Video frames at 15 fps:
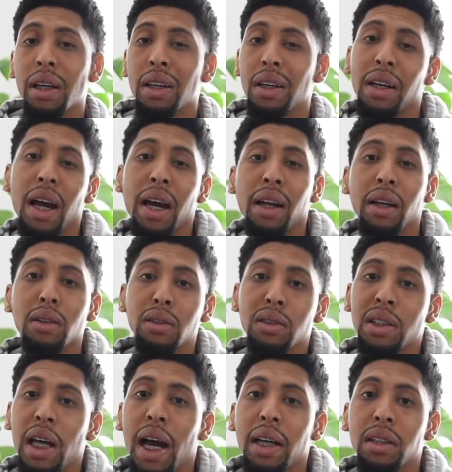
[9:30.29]
it kind
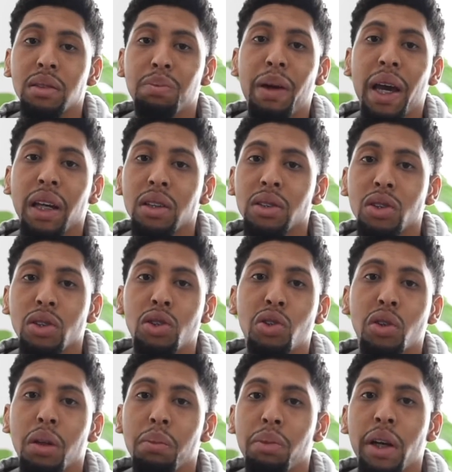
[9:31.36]
of ties back into
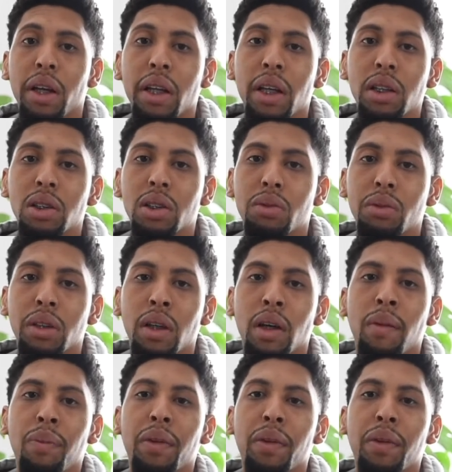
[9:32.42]
Jordan brand history,